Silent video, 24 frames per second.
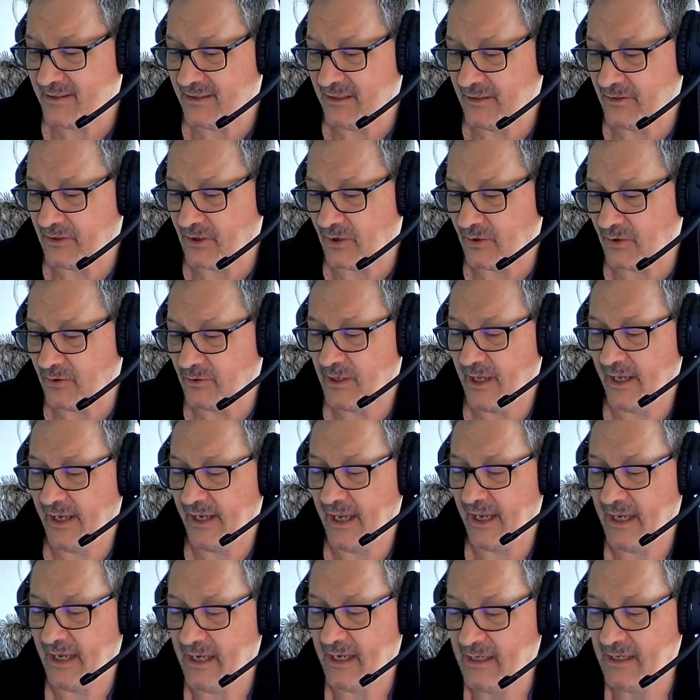
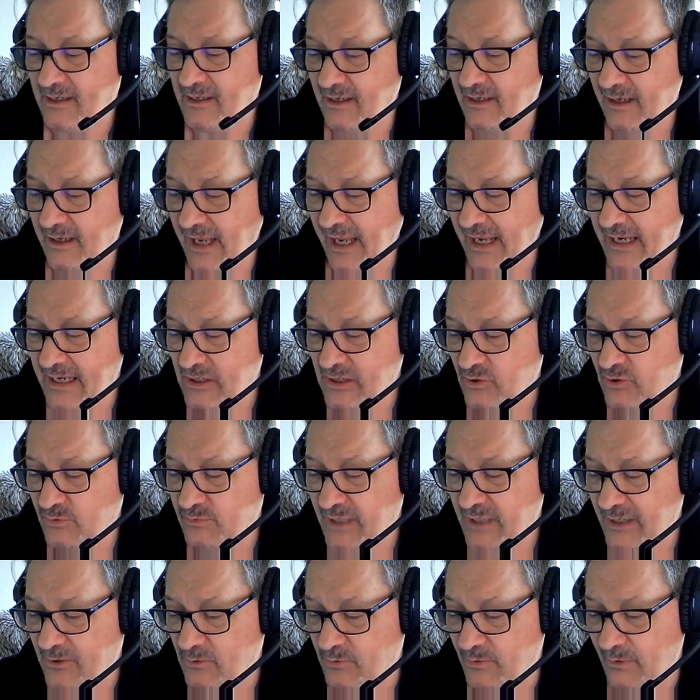a
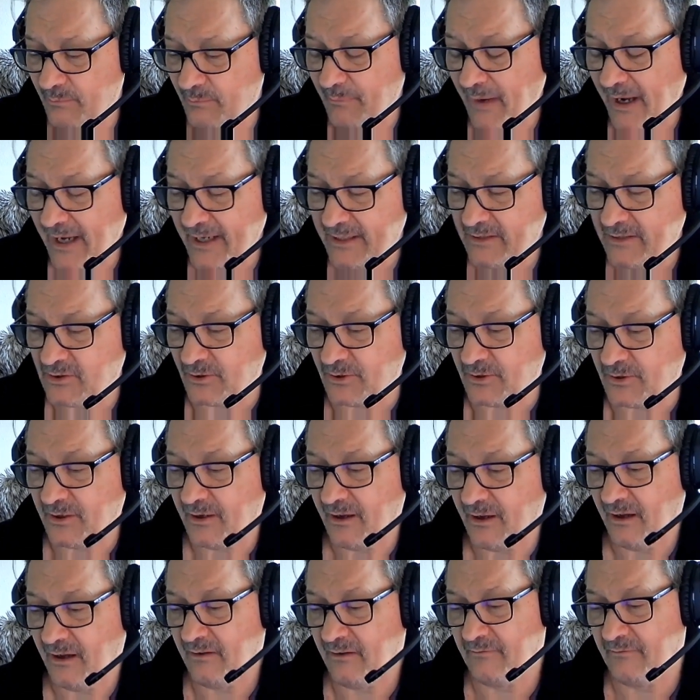unique reminder
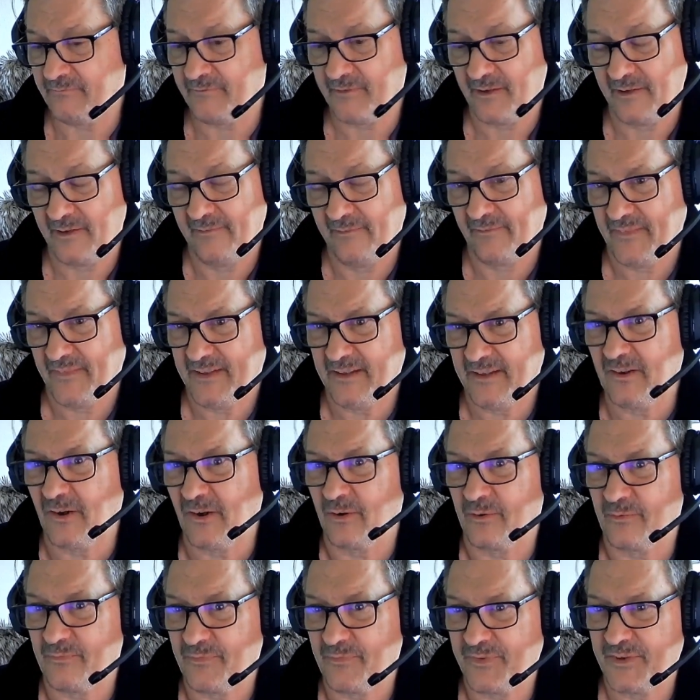of,
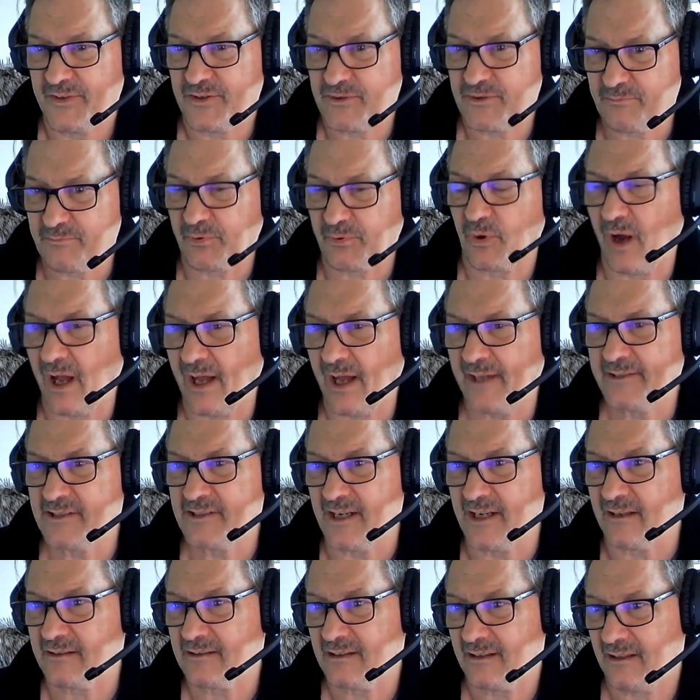this
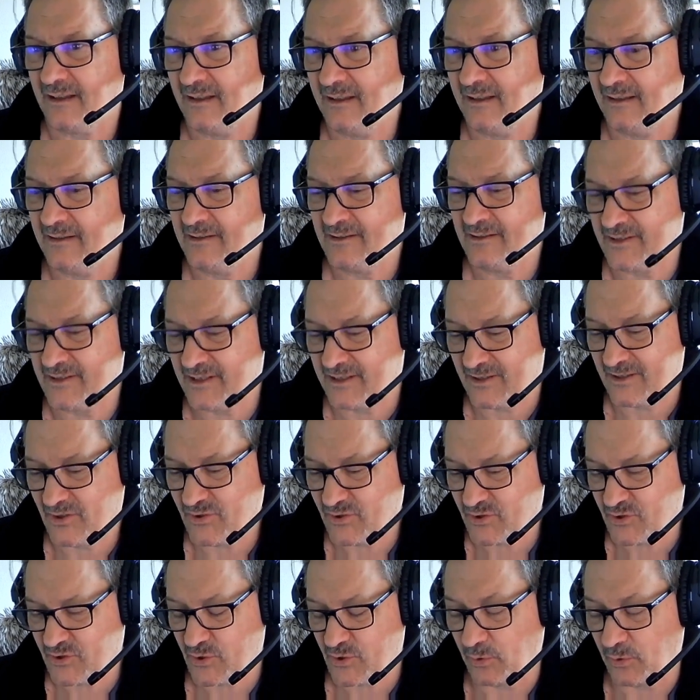project is
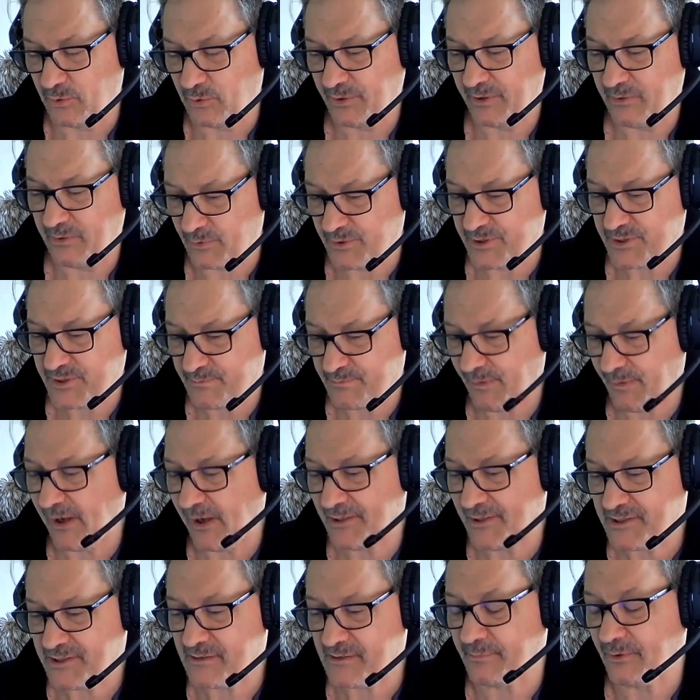solely
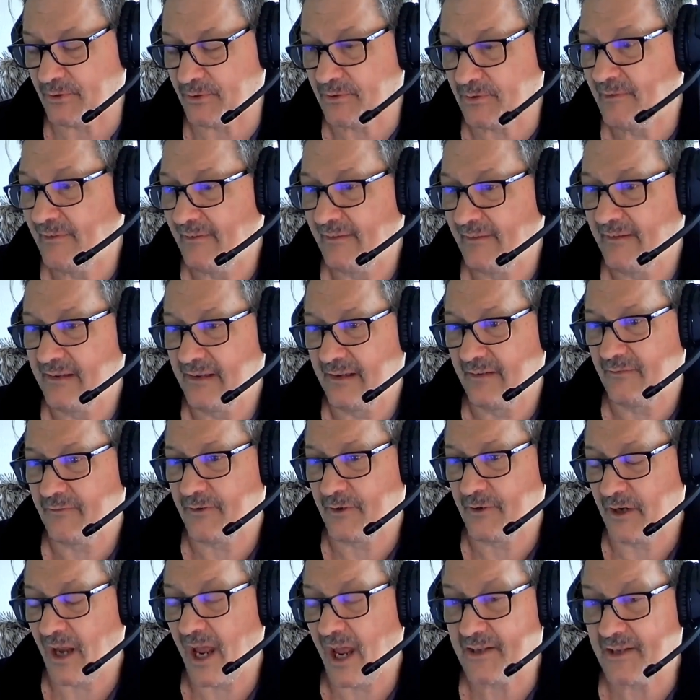responsible for
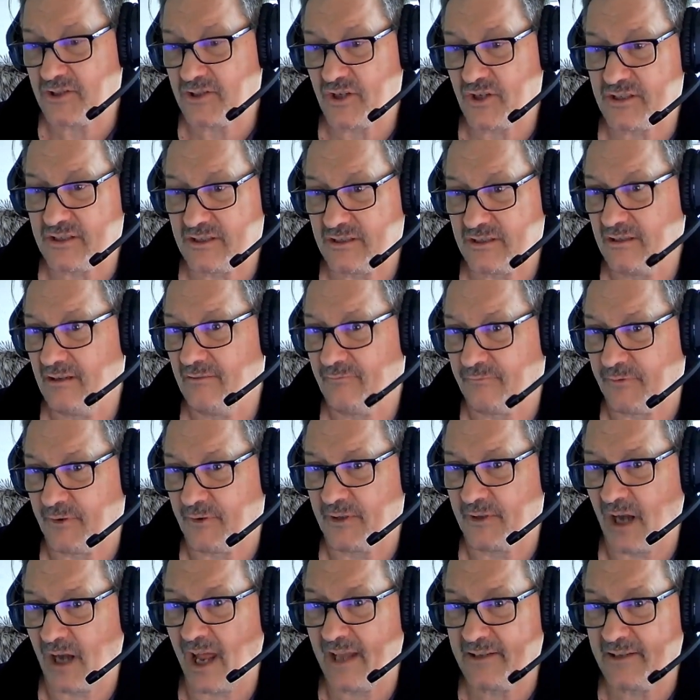not just
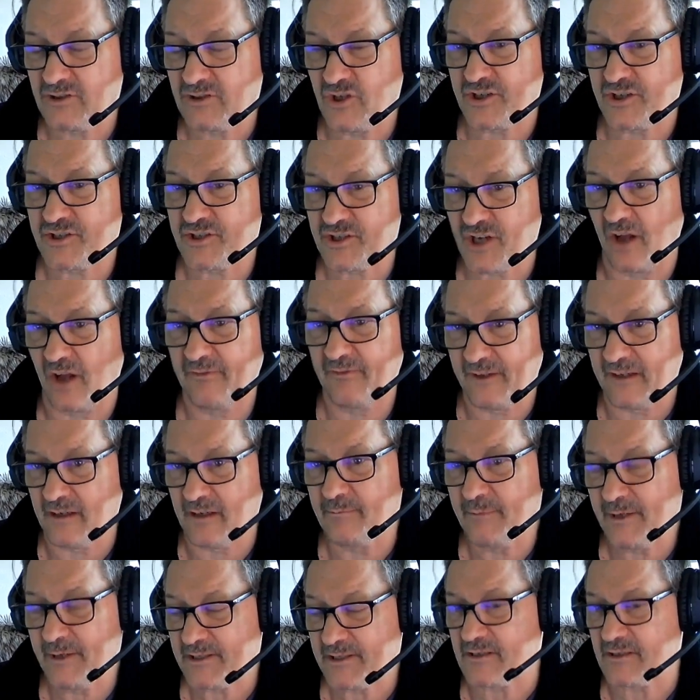solving a
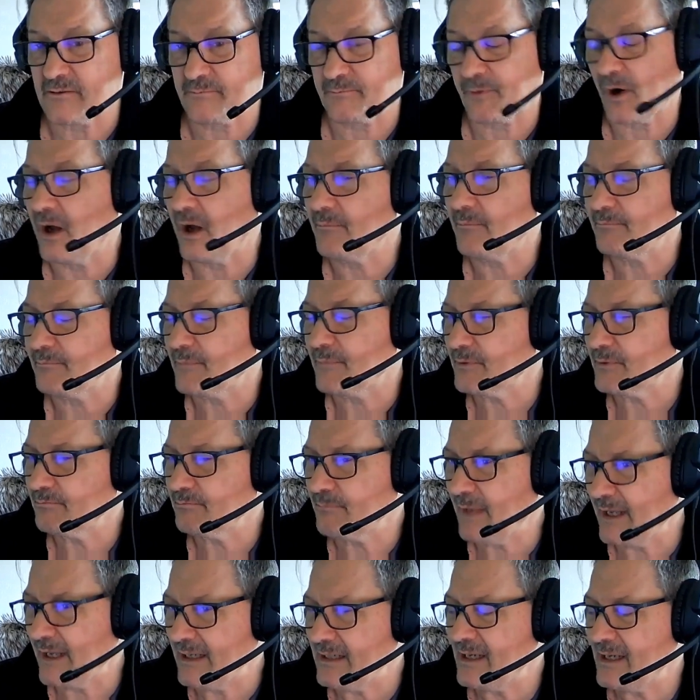business problem, but
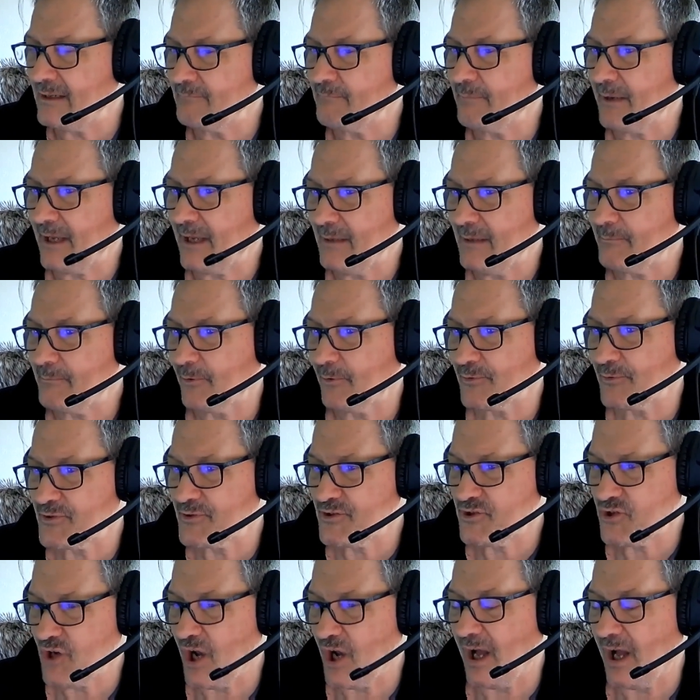making people's
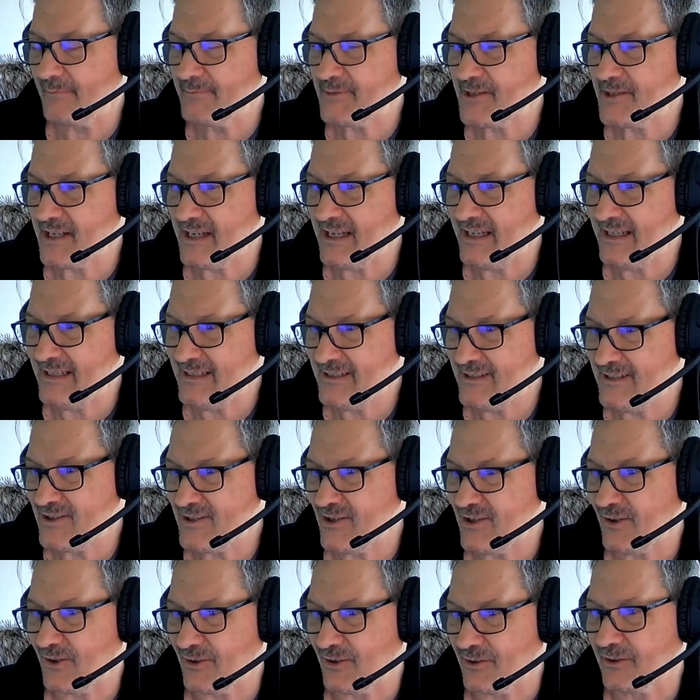jobs
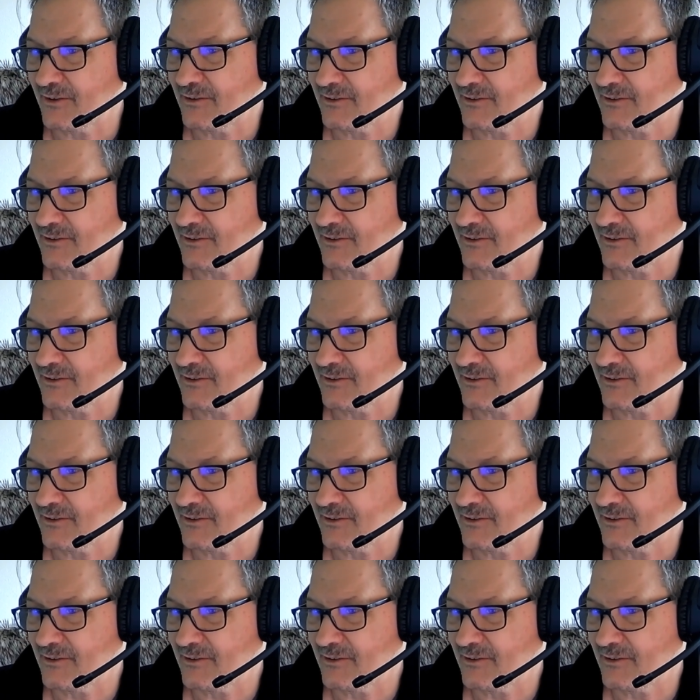easier.